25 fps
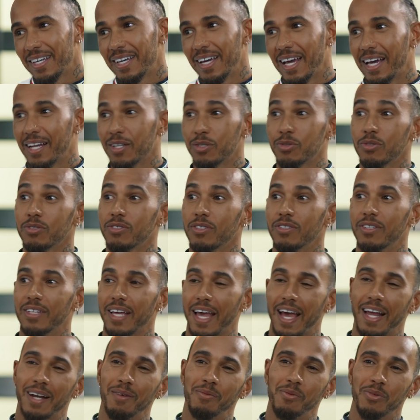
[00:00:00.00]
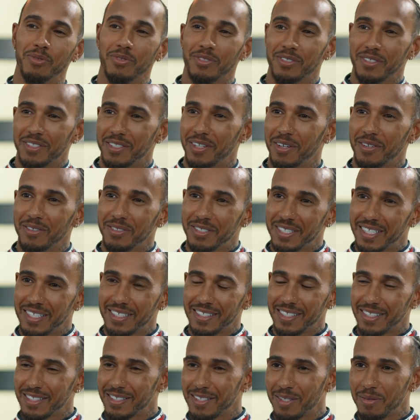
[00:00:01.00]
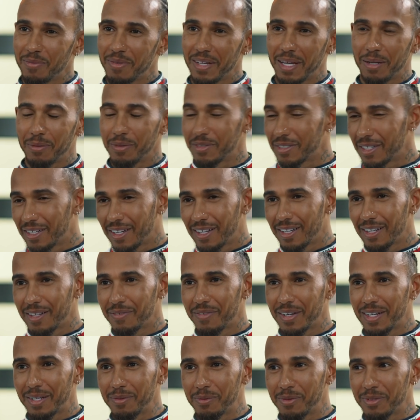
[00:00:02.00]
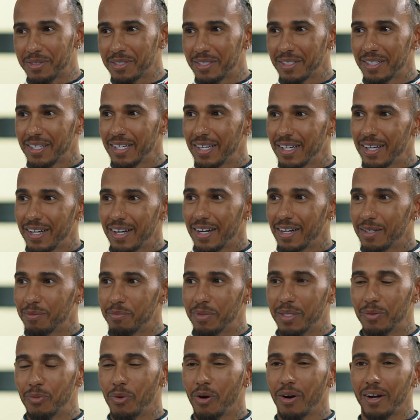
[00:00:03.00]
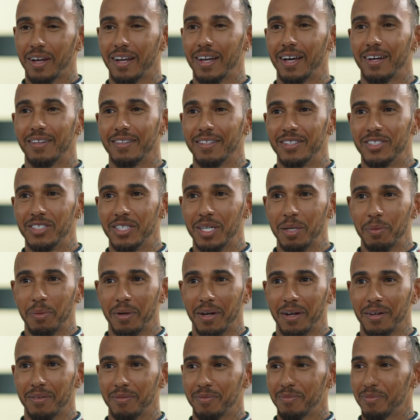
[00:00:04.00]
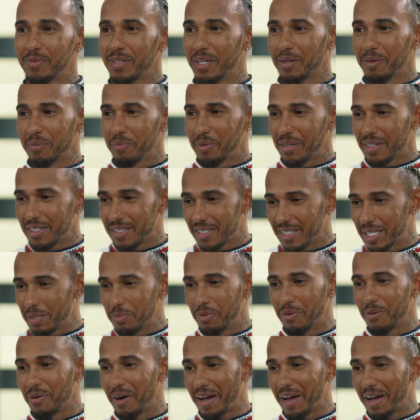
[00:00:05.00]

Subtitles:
And it's also the animals, you know, geez, there's so many animals and I love animals. I'd be working out in the gym and there'd be a zebra